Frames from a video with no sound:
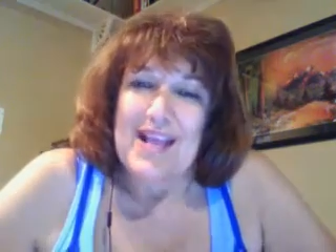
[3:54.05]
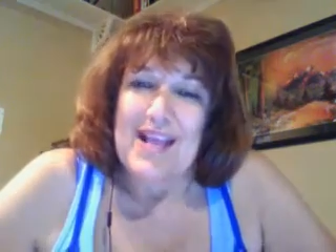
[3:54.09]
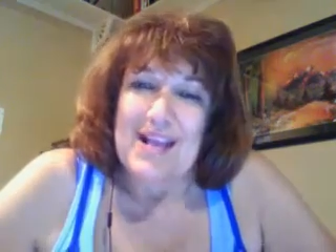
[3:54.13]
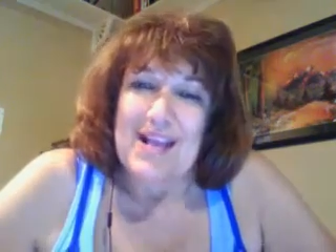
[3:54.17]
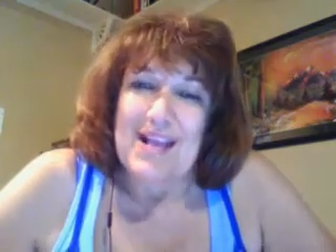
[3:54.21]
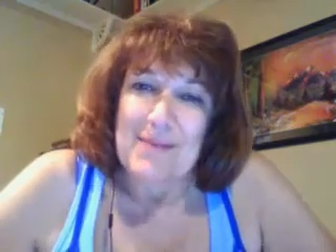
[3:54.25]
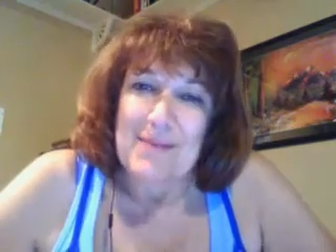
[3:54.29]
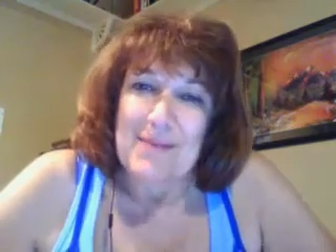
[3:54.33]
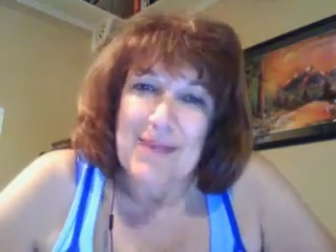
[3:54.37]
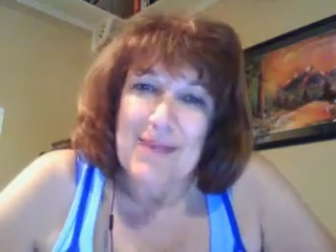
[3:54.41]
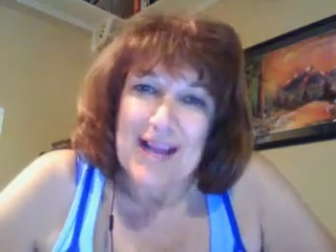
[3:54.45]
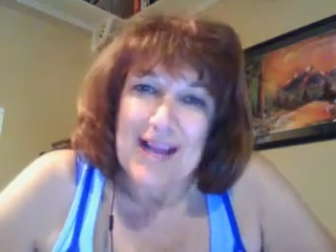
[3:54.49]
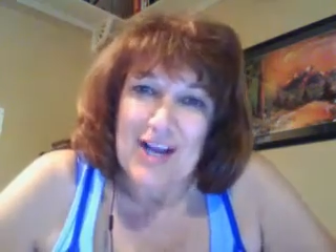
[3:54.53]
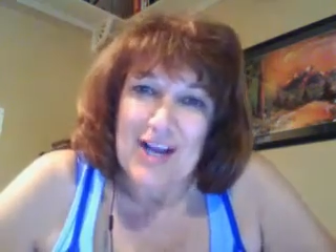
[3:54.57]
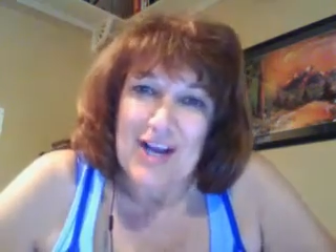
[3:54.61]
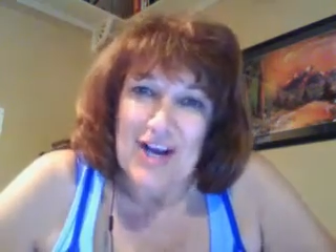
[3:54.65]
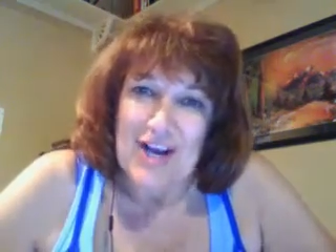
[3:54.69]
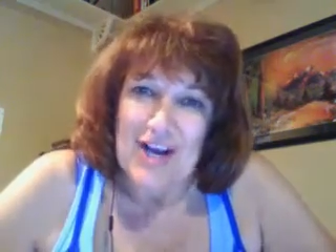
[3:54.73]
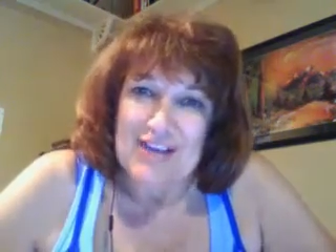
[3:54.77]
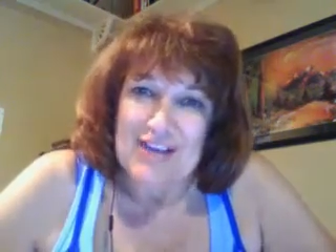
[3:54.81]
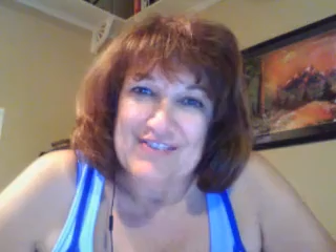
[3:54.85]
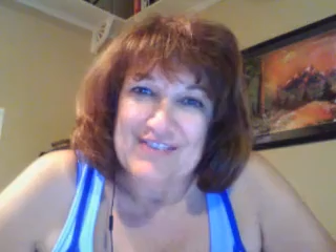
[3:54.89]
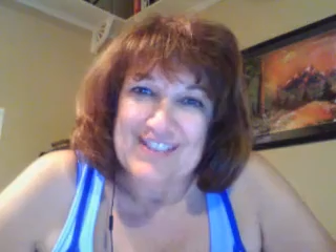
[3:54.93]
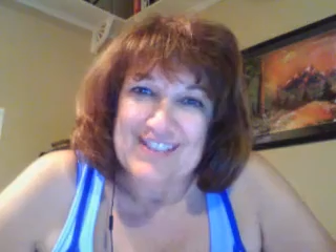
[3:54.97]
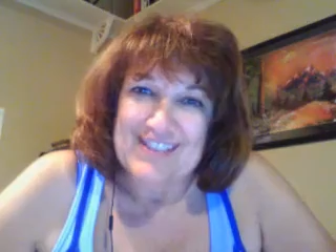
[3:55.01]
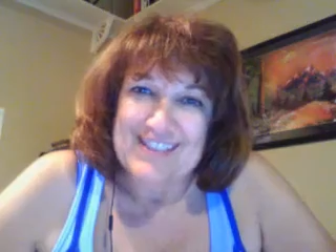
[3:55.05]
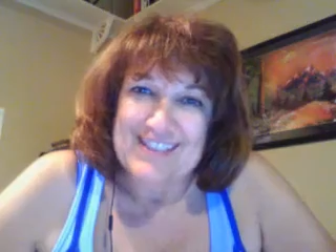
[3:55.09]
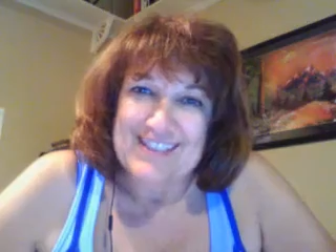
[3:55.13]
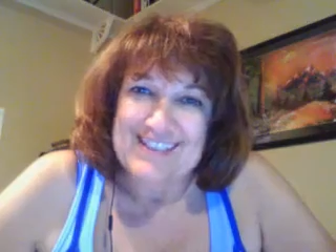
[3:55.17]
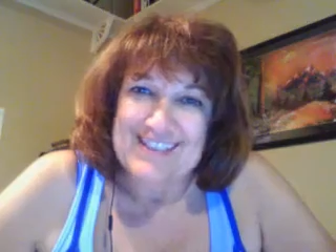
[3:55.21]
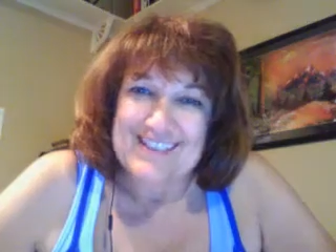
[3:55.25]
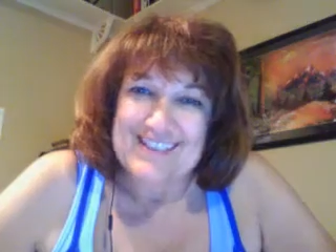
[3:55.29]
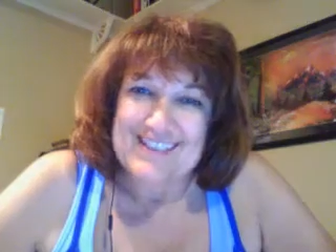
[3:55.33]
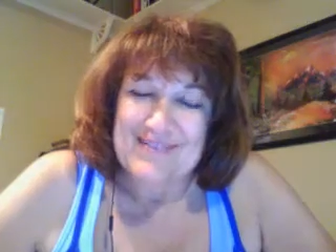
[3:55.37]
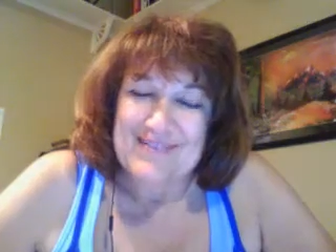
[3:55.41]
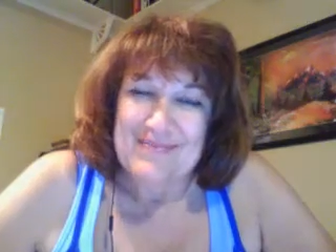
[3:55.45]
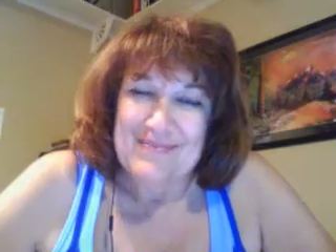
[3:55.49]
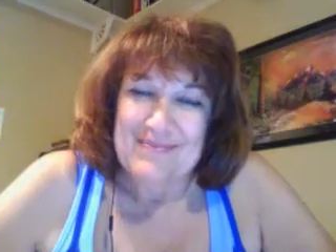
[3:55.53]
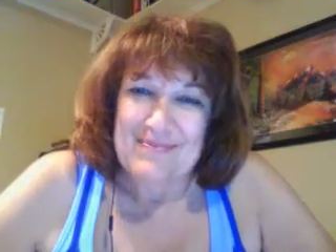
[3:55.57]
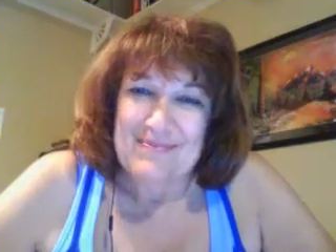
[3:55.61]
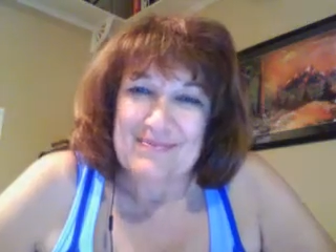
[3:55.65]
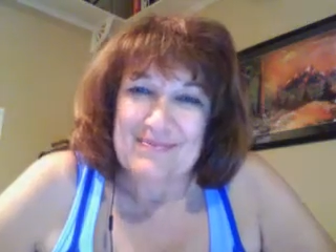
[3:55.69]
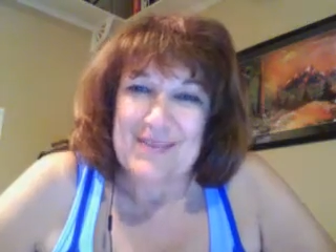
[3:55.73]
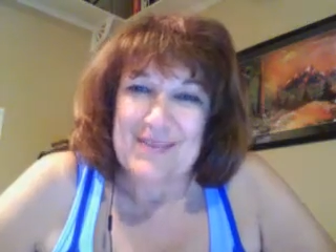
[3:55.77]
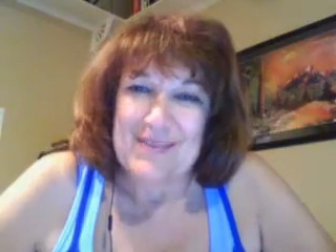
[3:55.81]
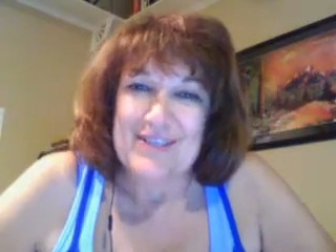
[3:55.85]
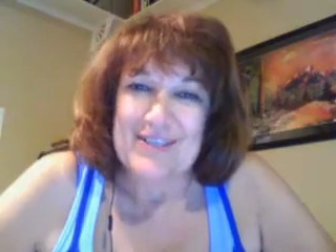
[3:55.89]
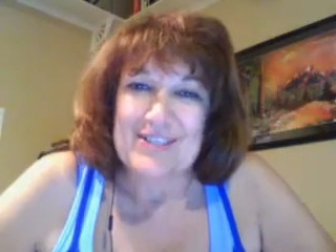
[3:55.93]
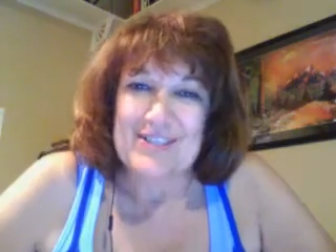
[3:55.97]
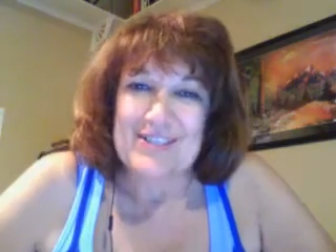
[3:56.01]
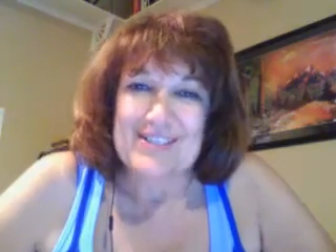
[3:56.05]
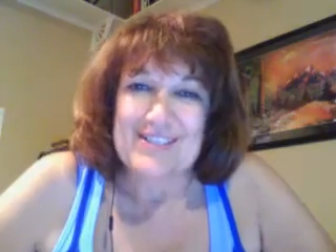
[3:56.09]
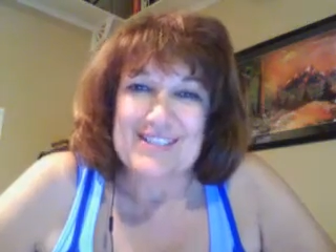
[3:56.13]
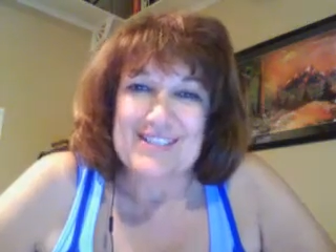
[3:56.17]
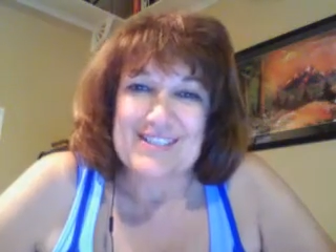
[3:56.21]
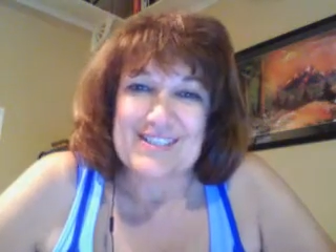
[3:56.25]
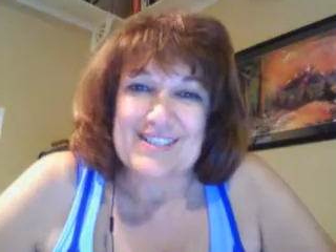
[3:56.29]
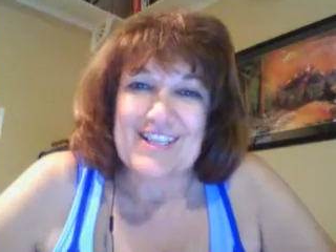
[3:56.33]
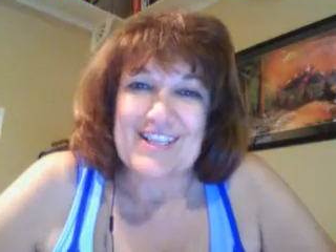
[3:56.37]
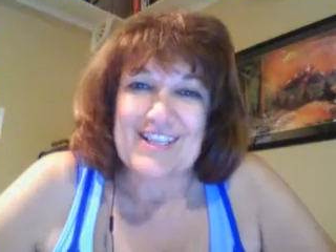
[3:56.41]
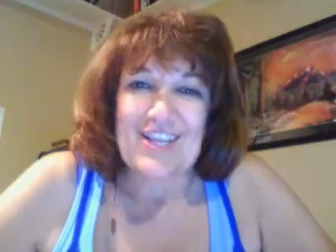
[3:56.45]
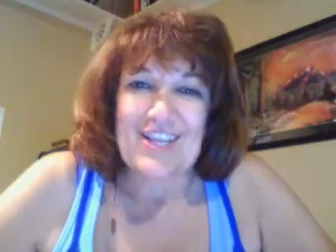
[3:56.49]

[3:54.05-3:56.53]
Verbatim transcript: come back often because